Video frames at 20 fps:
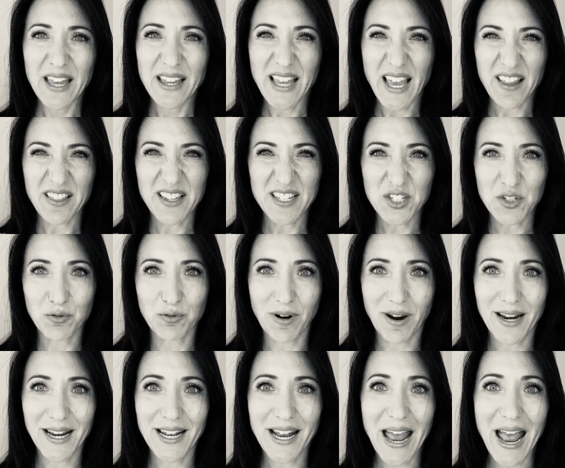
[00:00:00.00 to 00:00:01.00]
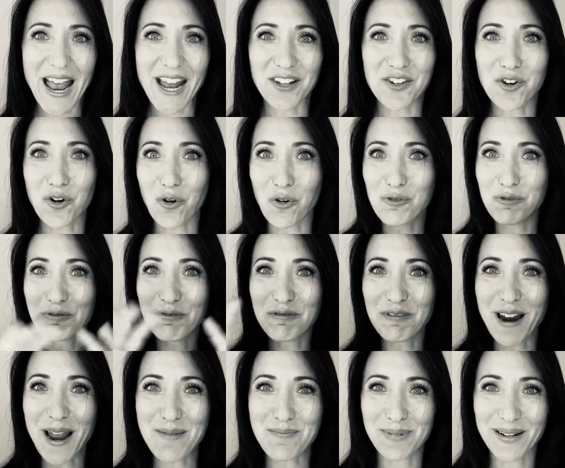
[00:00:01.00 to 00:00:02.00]
Get this right and you'll
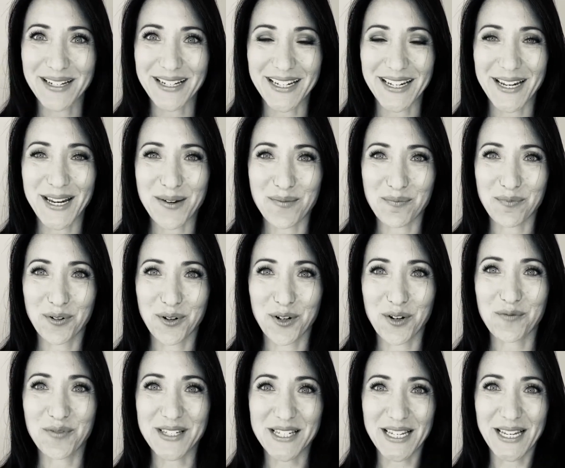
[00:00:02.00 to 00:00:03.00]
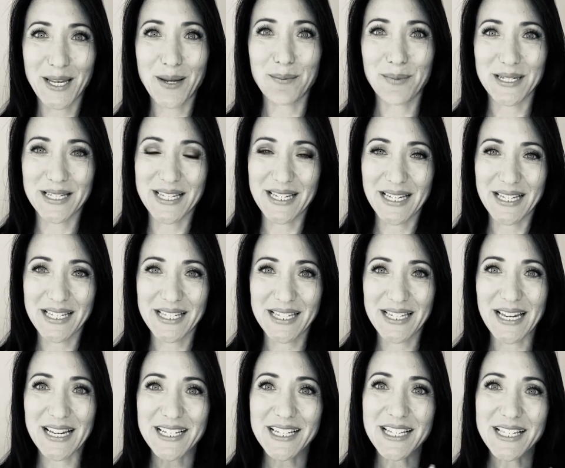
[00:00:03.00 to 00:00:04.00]
rapidly improve as a hypnotist.
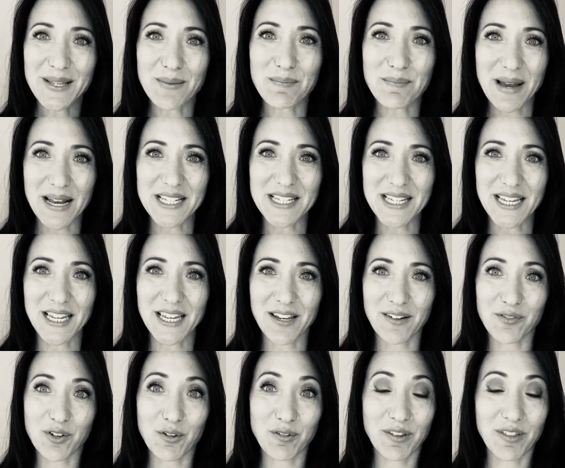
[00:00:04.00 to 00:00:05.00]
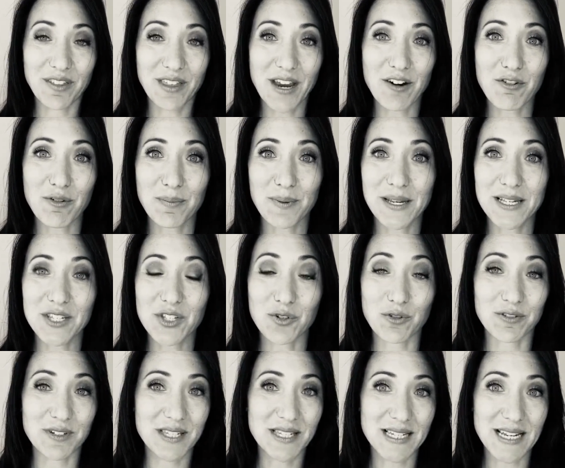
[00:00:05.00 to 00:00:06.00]
It doesn't matter if you're a therapist
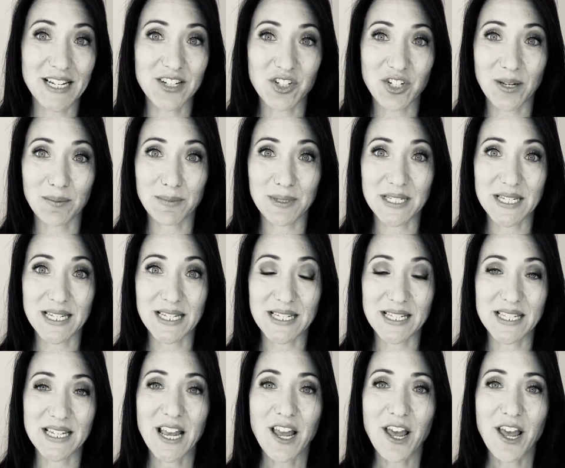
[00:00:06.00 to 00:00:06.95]
or a stage hypnotist,